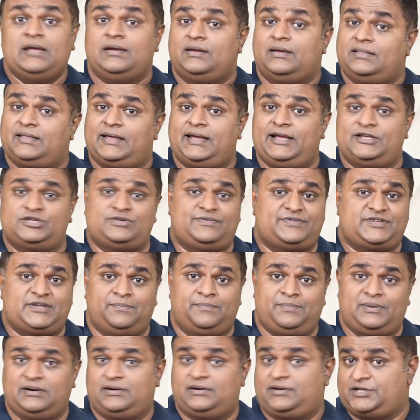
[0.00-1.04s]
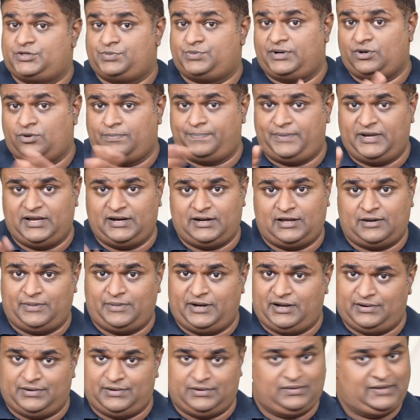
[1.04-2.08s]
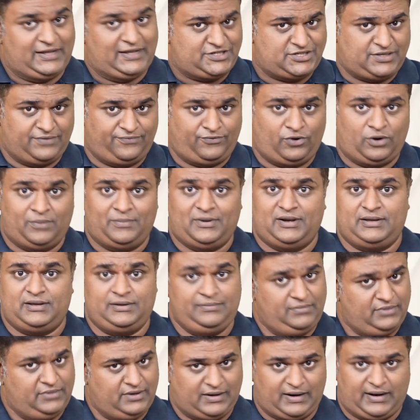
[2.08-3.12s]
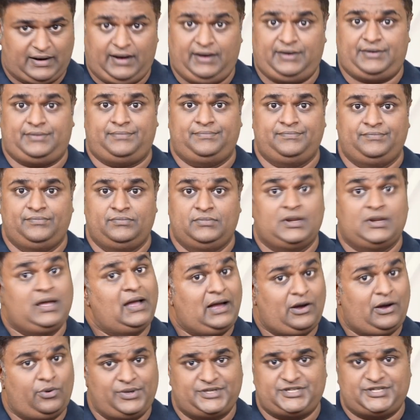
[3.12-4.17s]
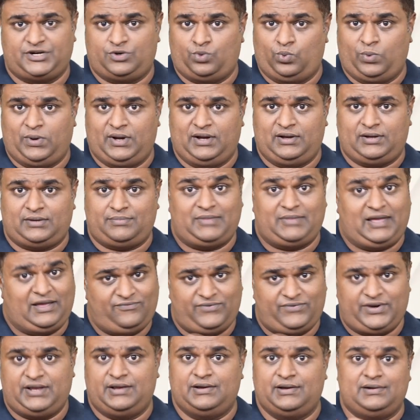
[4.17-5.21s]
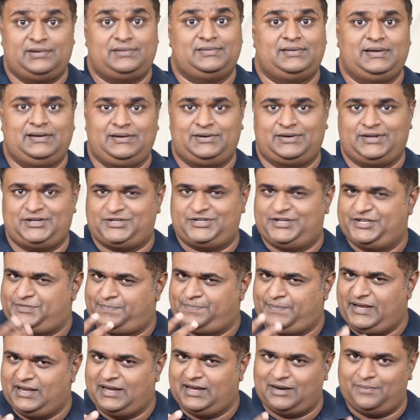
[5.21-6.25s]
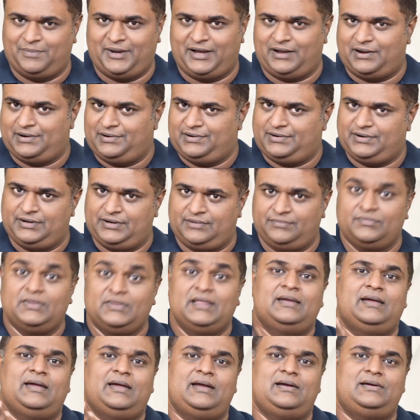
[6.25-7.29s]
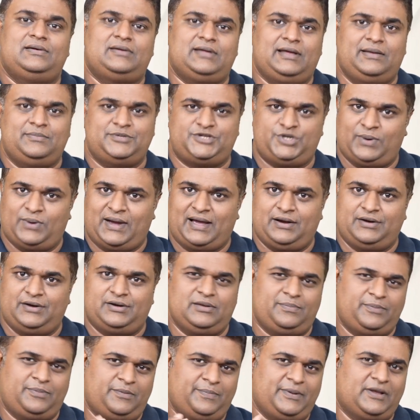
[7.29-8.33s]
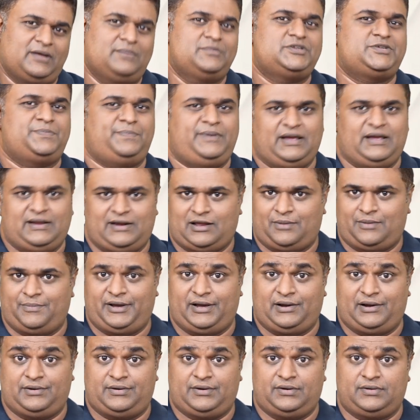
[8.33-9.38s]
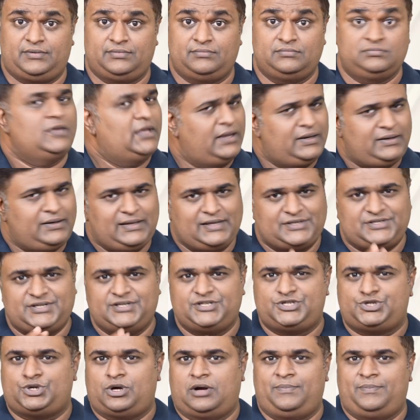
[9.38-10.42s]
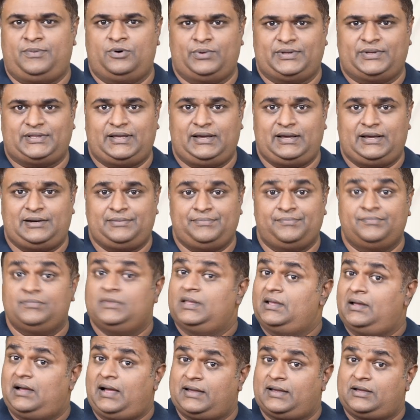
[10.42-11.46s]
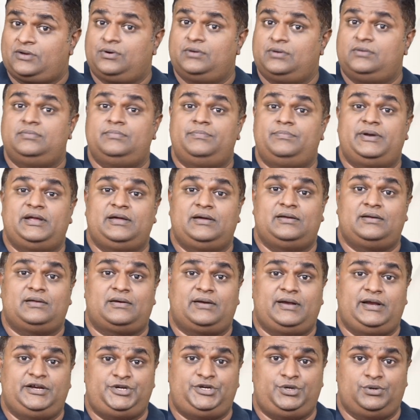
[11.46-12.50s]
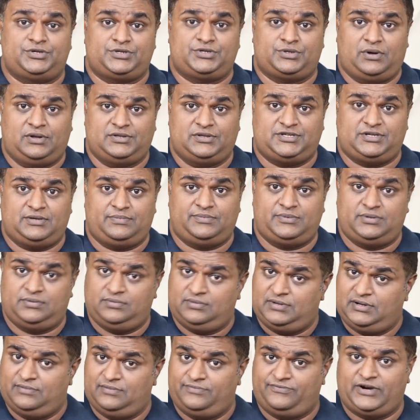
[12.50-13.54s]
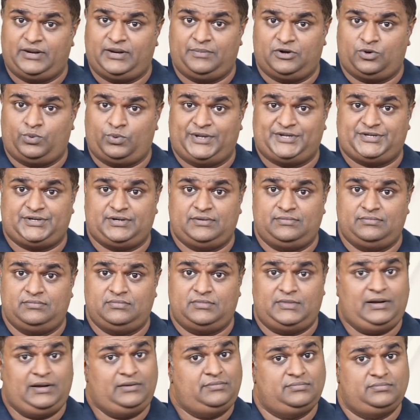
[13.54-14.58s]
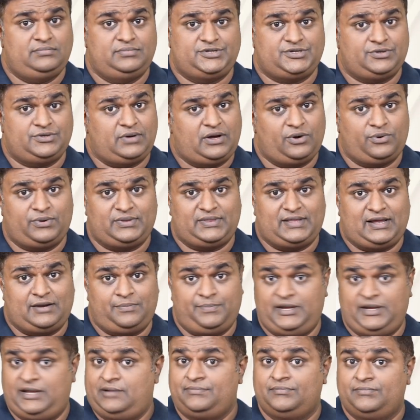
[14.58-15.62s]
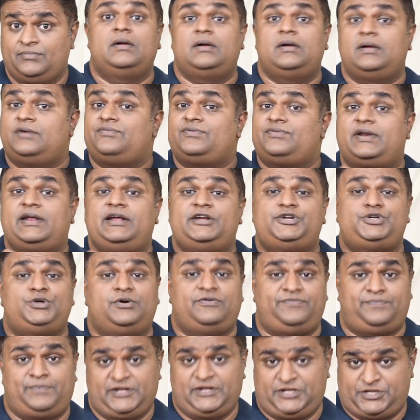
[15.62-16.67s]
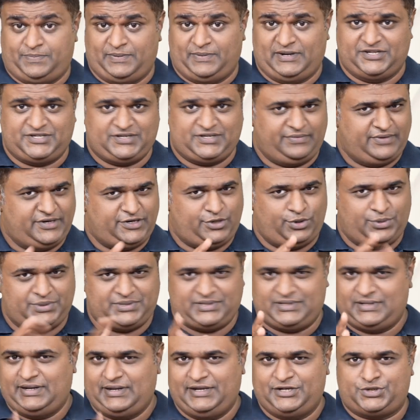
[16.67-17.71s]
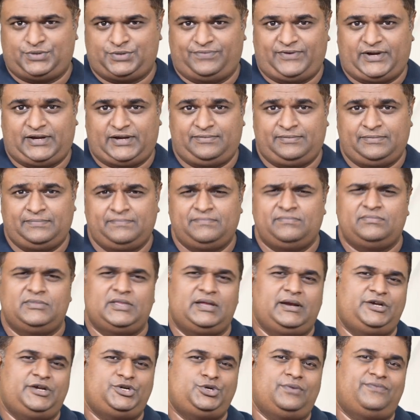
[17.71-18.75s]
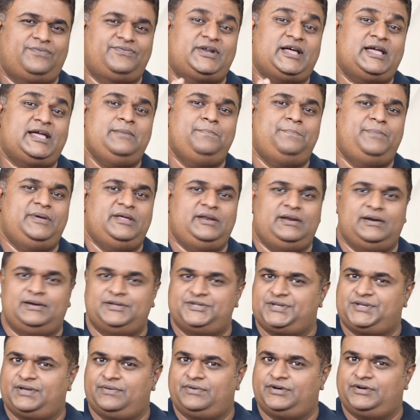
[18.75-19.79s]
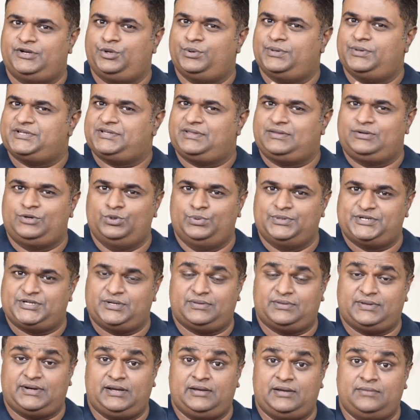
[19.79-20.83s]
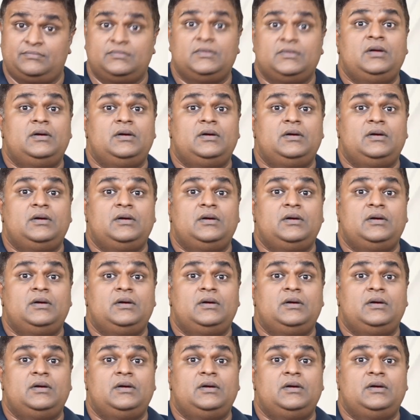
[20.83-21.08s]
In the case of simple interest, we know P and R by 100, that's the formula. Great. How does it work? Every year the interest is PR by 100. N times you add it up, it becomes PNR by 100. It doesn't stop over there. I could bring in a ratios concept and frame a question, right? So how could that be? If the ratio of principal is given to you as 3:5, The ratio of time period is given to you as 2:3.